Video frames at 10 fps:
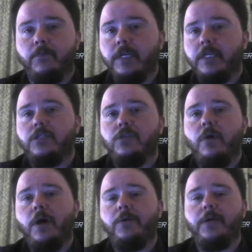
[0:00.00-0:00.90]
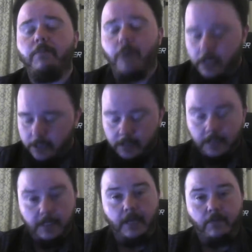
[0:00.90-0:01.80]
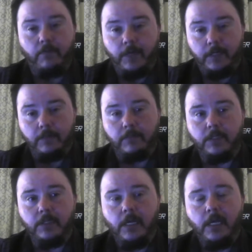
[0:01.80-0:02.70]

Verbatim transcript: we get 200 inboxes a day from victims